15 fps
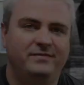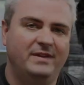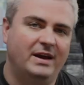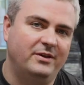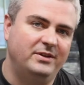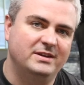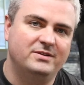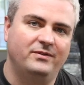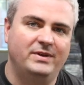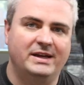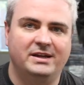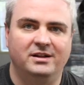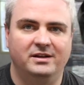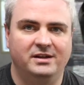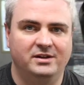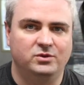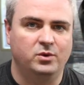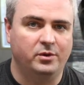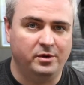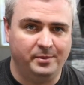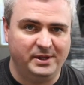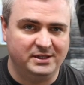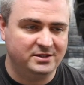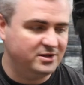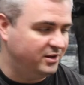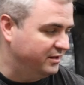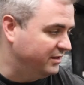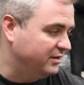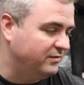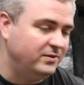Now this vehicle, here's what we're going to be
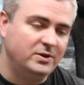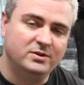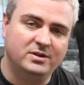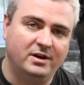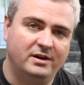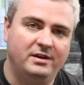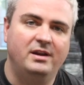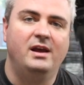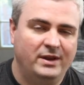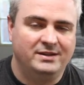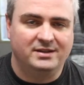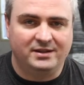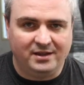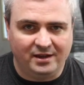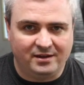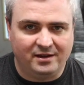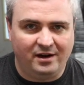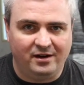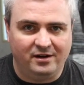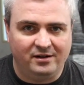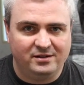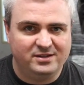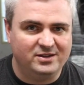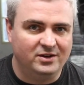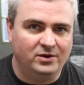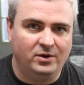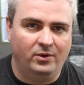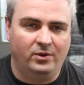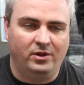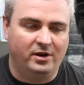installing the fuse on. It's a kit car,
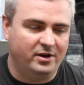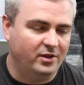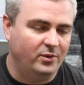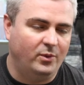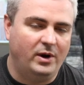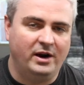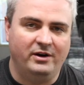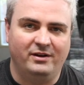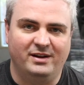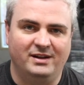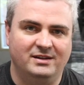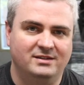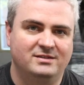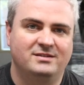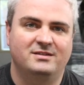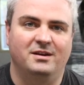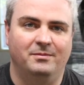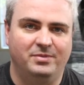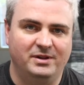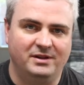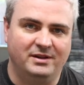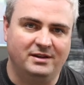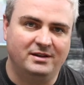so a lot of the wiring is completely